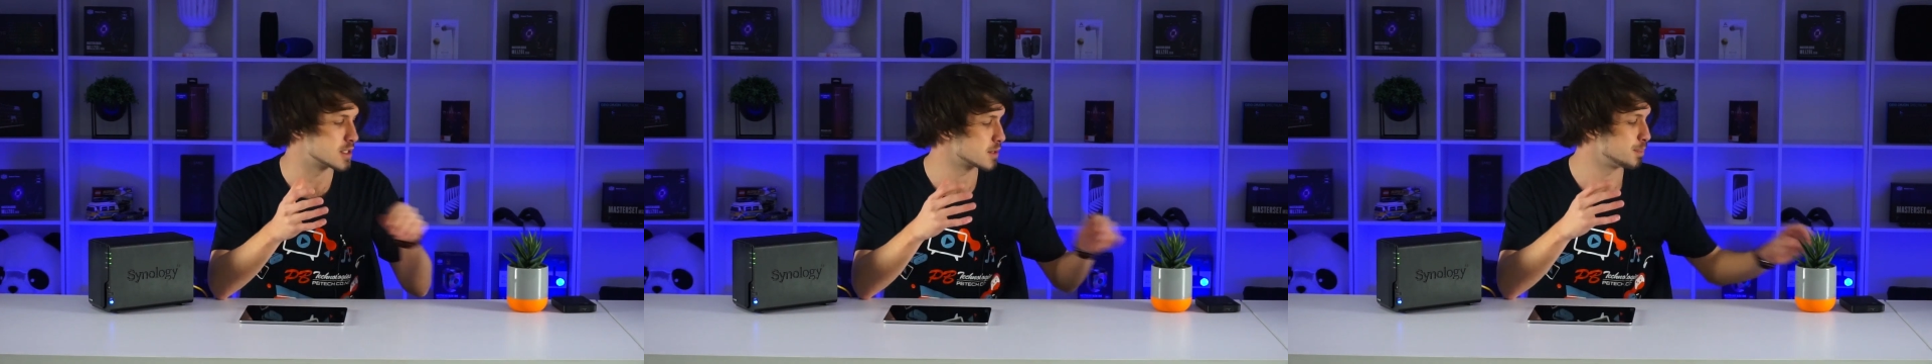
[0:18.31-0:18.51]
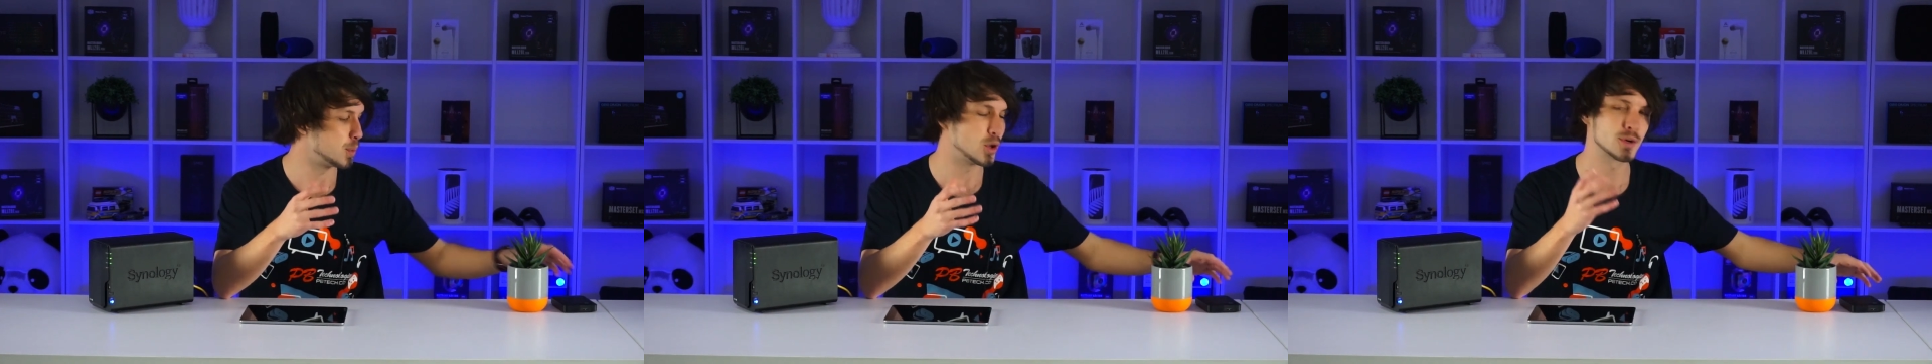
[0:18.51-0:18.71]

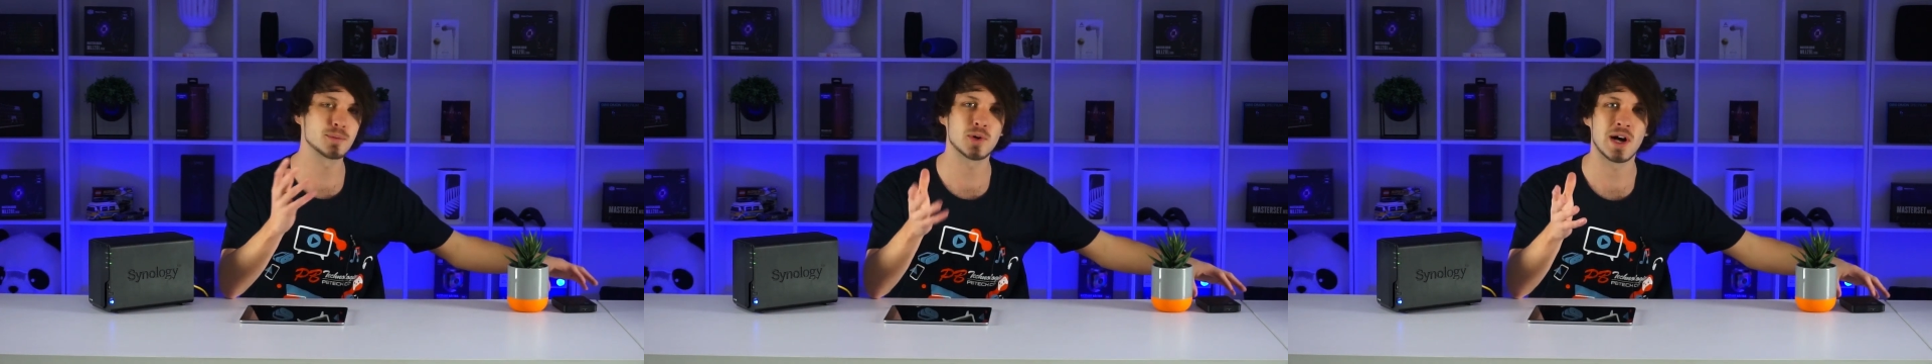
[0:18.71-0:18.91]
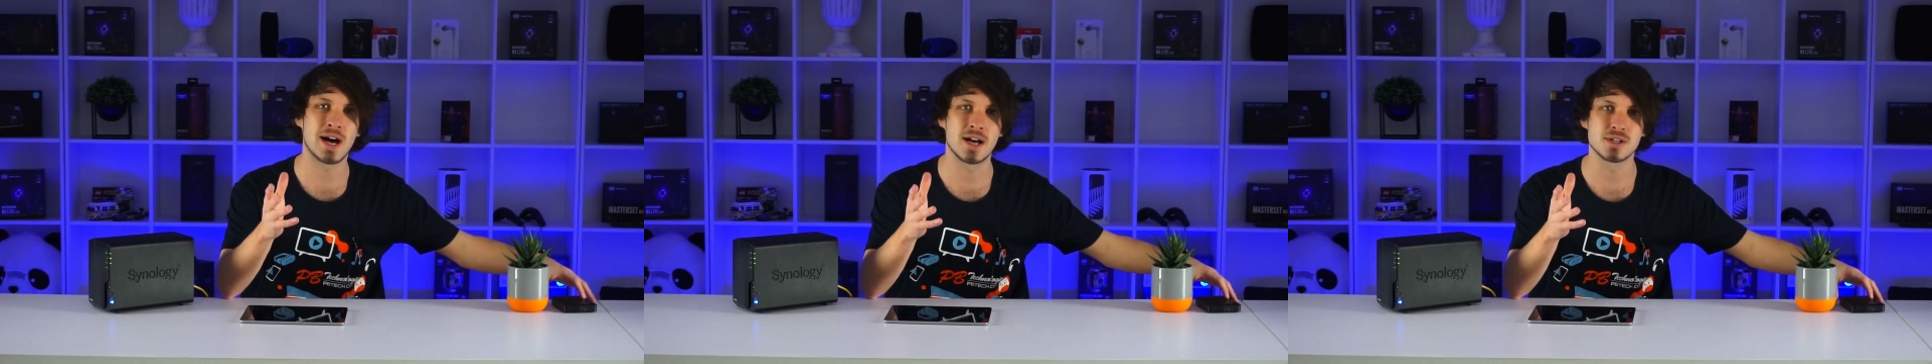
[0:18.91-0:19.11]
It's a
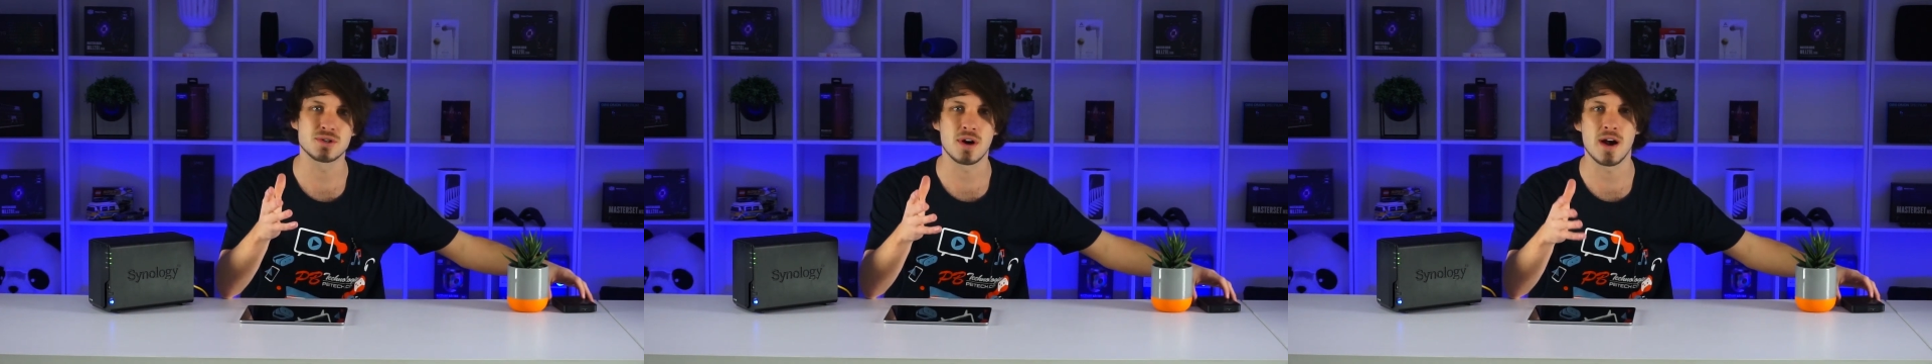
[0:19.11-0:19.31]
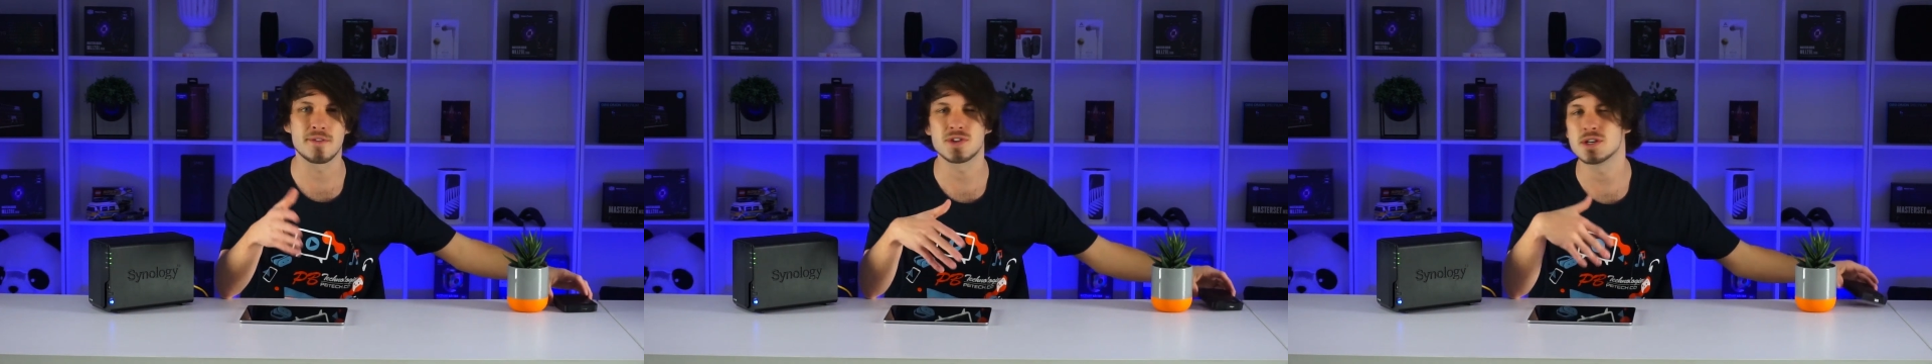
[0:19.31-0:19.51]
portable hard
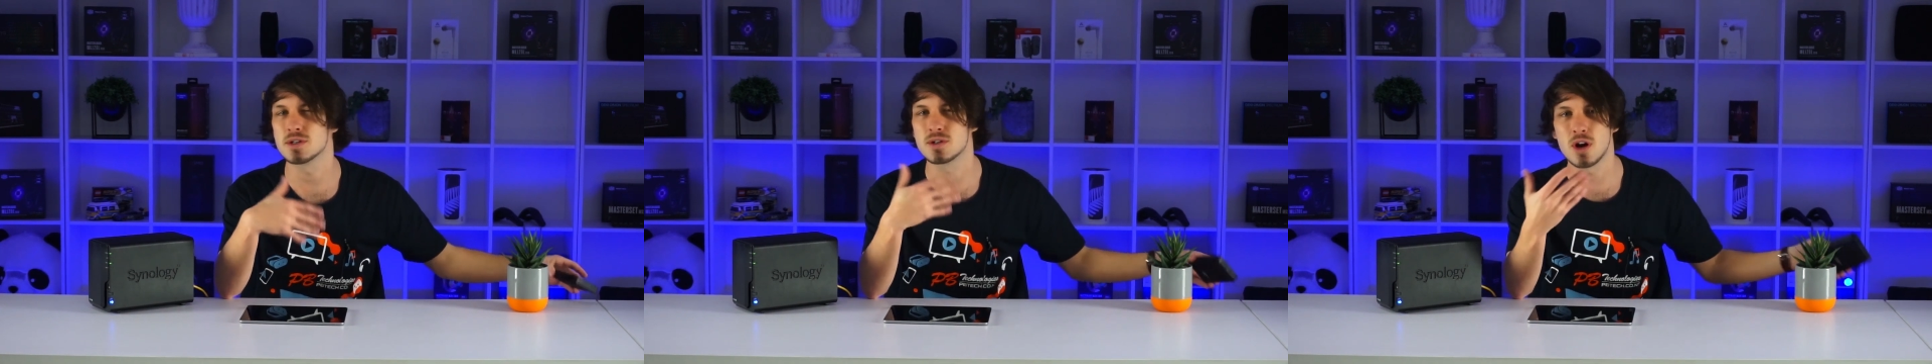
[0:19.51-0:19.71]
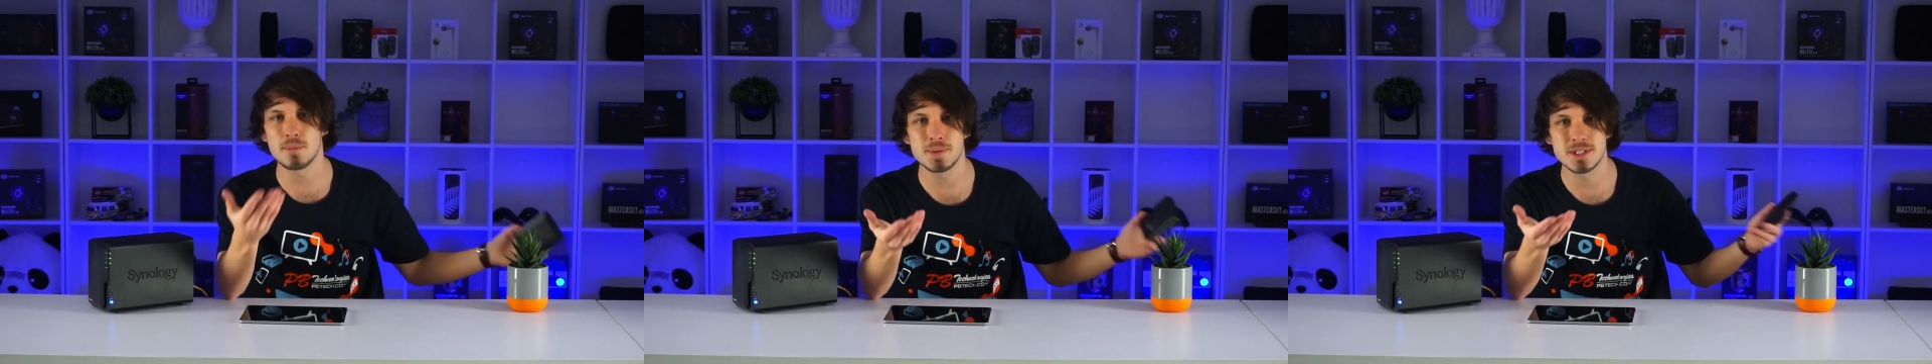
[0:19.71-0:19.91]
drive that you
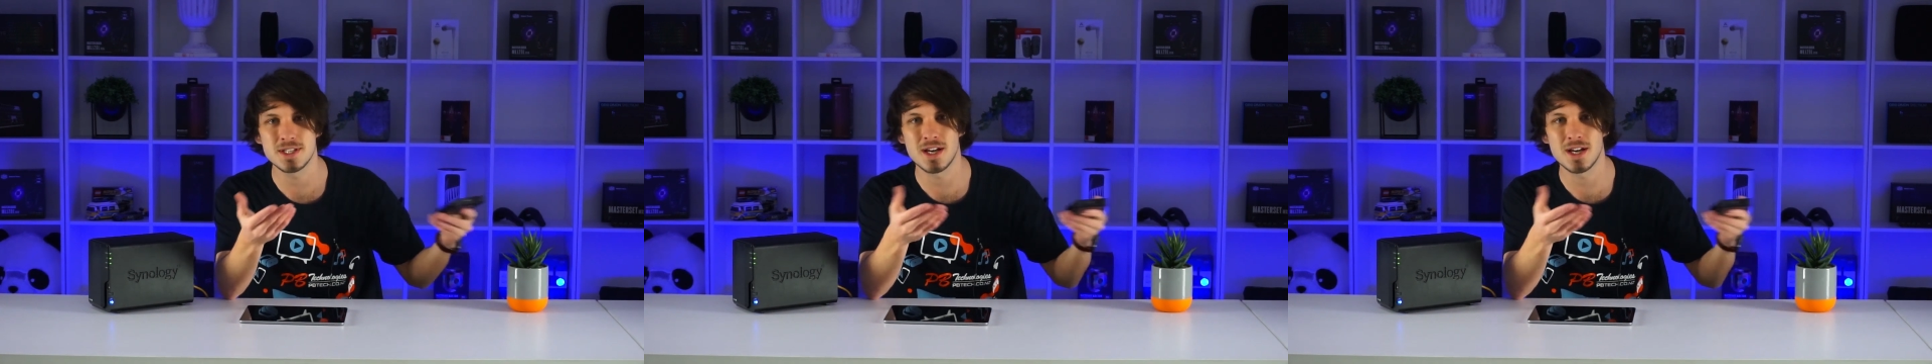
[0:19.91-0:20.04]
can copy